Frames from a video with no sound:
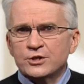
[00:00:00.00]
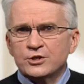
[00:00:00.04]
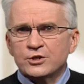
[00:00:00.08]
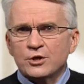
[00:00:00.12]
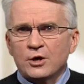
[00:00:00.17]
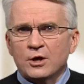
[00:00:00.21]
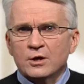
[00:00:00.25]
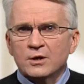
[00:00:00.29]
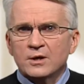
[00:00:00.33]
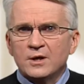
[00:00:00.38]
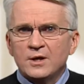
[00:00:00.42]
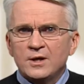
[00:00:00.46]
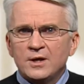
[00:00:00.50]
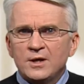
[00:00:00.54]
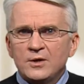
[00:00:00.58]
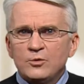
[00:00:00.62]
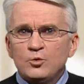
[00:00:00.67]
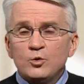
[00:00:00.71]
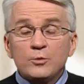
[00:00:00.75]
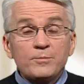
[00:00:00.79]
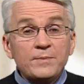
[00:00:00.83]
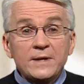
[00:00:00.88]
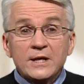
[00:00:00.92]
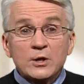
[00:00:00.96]
shock
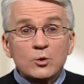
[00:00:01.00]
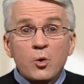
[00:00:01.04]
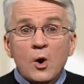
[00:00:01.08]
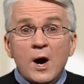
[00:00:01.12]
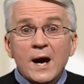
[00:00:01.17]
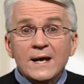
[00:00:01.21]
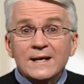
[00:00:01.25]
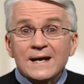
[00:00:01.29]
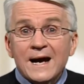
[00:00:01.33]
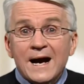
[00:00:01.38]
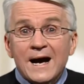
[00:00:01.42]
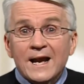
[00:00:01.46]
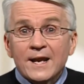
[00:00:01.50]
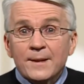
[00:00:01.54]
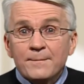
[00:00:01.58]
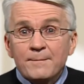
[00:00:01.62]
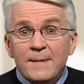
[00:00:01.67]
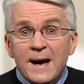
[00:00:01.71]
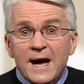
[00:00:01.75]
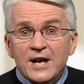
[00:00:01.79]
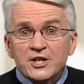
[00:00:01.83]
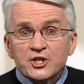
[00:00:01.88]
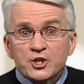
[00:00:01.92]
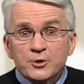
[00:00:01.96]
would be quite
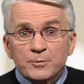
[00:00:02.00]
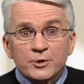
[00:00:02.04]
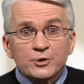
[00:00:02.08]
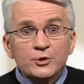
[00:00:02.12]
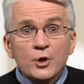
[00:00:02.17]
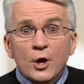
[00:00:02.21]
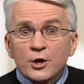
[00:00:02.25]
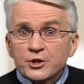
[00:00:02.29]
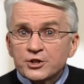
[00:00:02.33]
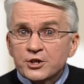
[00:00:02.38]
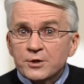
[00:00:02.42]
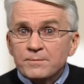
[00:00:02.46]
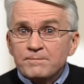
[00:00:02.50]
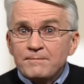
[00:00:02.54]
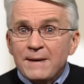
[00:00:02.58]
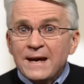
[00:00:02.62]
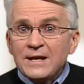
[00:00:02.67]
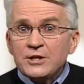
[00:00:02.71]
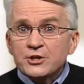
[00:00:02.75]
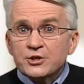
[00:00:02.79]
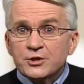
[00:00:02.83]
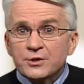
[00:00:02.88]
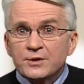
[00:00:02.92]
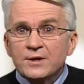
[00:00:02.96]
unimaginable, not to
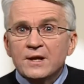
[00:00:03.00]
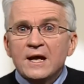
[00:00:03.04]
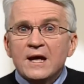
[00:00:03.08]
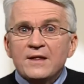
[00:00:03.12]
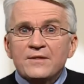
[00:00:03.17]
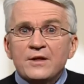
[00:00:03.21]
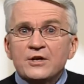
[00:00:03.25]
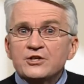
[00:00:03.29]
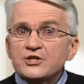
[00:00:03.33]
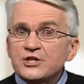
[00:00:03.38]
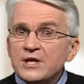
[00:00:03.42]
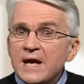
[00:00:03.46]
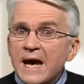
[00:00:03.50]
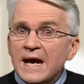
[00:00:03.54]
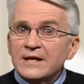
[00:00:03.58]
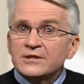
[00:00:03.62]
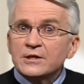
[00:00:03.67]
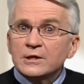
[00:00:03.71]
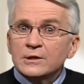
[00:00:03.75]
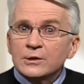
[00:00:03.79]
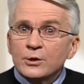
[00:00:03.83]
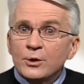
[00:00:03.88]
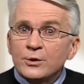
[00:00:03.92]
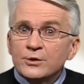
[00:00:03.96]
mention that she had
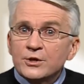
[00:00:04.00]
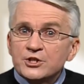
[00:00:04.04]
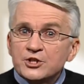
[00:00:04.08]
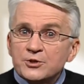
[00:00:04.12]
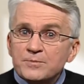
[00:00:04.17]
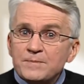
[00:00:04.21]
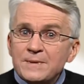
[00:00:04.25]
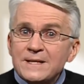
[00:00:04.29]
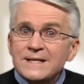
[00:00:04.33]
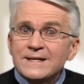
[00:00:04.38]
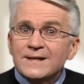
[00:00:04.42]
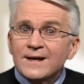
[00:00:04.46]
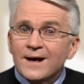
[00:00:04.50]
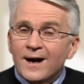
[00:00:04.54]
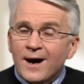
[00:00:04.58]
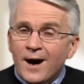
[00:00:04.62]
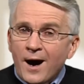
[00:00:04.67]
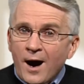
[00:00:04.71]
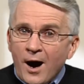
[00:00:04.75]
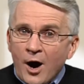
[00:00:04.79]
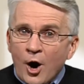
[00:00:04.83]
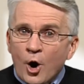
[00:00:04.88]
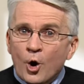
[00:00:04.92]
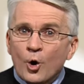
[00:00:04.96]
to learn to speak a
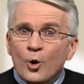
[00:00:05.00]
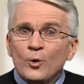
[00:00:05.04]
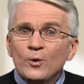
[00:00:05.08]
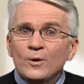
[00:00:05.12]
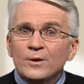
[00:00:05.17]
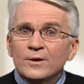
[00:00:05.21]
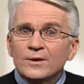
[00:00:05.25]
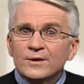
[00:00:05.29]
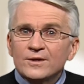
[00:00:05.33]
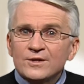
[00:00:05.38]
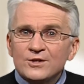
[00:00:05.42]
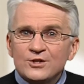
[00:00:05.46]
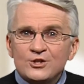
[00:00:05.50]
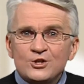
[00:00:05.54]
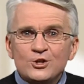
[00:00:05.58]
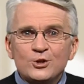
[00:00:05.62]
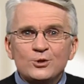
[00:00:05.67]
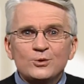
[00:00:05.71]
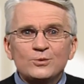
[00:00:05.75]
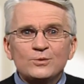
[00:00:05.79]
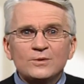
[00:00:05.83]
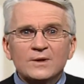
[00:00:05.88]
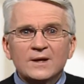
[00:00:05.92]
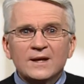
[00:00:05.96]
whole
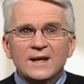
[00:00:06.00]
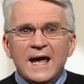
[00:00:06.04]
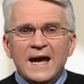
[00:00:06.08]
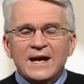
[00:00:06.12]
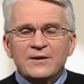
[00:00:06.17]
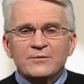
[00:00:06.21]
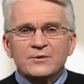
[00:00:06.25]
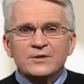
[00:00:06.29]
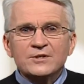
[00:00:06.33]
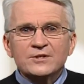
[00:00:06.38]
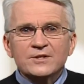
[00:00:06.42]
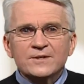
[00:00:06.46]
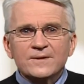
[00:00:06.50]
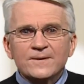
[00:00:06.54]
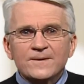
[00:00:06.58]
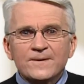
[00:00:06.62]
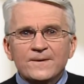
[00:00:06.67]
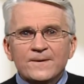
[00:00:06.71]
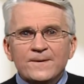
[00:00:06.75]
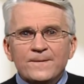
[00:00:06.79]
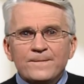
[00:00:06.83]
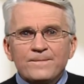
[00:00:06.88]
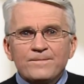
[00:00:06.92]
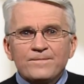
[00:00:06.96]
new language.
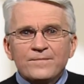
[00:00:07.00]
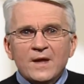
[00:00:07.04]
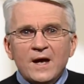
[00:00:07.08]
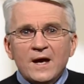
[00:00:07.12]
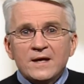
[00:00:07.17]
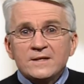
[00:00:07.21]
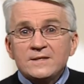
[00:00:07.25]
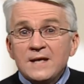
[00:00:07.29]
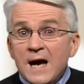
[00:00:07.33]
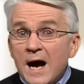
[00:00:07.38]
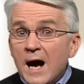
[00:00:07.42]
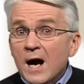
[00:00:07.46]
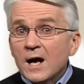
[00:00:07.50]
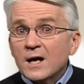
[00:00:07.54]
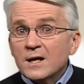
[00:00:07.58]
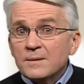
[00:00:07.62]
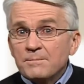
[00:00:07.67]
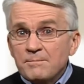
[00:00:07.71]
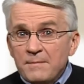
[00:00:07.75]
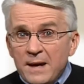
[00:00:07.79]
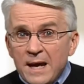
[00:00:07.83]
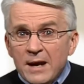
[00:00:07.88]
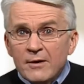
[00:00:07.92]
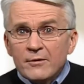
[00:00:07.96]

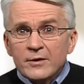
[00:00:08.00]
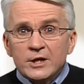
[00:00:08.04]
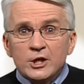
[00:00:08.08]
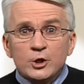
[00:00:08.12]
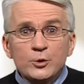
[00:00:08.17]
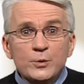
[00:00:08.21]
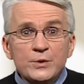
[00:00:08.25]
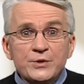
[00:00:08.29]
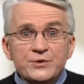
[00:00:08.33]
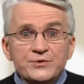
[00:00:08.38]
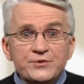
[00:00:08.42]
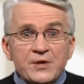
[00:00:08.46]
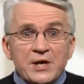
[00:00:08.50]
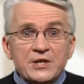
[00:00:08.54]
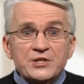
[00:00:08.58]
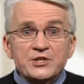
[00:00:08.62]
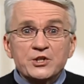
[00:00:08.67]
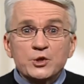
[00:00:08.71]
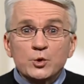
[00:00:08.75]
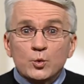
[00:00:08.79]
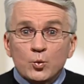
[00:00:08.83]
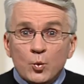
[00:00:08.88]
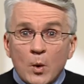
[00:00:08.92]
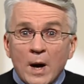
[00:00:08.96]
Young Mary, who is
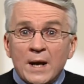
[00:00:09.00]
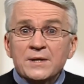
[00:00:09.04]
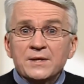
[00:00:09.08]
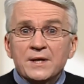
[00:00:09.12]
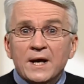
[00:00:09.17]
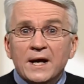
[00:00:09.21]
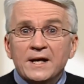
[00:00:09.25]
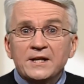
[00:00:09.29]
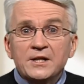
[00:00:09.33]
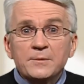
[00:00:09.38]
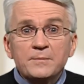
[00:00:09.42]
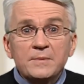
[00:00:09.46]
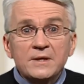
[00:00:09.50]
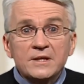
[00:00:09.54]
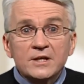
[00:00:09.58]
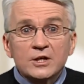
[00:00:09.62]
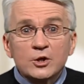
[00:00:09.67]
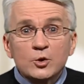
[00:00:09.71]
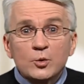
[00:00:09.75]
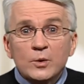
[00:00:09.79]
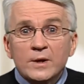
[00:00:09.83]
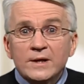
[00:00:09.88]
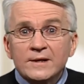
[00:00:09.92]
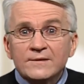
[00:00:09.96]
destined one day to be the
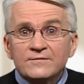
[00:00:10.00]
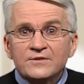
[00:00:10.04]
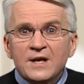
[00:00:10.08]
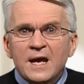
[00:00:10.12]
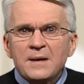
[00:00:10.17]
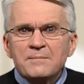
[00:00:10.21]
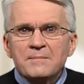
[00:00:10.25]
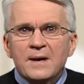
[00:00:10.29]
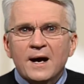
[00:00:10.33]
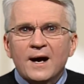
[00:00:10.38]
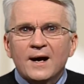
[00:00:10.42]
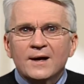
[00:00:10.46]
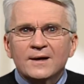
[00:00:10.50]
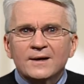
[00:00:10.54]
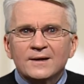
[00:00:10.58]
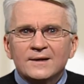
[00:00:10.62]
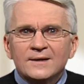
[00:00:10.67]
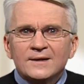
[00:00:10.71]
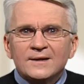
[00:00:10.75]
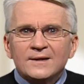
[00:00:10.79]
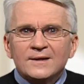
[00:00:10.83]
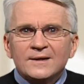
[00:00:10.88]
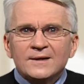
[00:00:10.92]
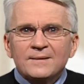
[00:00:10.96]
Queen of Denmark,
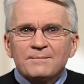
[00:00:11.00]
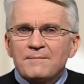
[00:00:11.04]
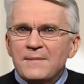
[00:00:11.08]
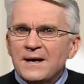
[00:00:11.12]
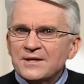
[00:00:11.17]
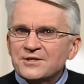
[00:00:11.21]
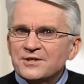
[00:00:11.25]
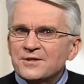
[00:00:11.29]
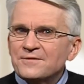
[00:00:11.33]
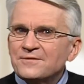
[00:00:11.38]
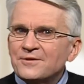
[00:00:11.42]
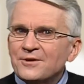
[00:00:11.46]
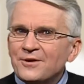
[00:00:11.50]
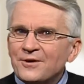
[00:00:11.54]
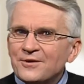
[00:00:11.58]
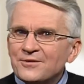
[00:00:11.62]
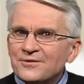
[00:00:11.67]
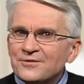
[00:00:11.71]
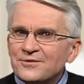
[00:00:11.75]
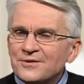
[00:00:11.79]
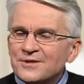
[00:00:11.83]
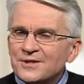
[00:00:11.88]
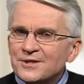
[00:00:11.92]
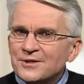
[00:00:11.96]
must have gone
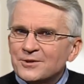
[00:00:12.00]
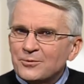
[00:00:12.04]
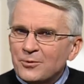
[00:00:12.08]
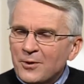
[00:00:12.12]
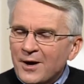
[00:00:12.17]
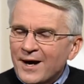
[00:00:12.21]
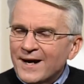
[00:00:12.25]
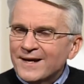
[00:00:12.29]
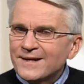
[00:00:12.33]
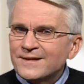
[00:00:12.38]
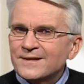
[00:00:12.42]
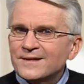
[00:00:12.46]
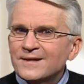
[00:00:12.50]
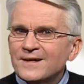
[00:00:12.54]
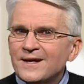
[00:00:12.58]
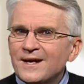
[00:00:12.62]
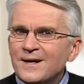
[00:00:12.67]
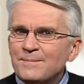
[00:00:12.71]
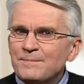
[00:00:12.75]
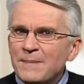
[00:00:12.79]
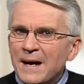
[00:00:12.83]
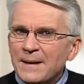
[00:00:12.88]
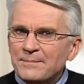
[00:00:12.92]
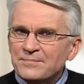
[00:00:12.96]
through quite
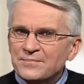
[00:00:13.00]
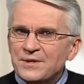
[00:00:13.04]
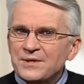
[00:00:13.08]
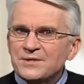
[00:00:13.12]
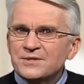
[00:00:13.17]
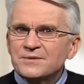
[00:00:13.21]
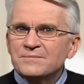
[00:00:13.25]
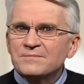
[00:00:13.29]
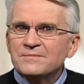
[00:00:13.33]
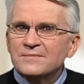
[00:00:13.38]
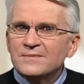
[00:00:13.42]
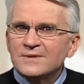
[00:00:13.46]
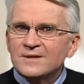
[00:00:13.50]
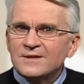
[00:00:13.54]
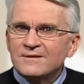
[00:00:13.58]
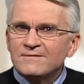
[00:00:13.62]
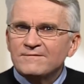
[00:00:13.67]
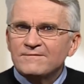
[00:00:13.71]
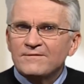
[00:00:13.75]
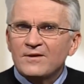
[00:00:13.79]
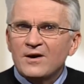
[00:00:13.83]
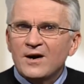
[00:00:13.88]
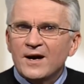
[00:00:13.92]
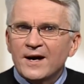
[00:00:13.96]
a baptism of
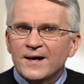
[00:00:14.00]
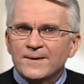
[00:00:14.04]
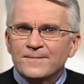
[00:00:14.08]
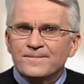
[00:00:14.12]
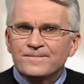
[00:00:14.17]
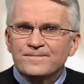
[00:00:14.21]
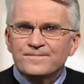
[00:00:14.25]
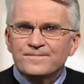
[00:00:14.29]
fire.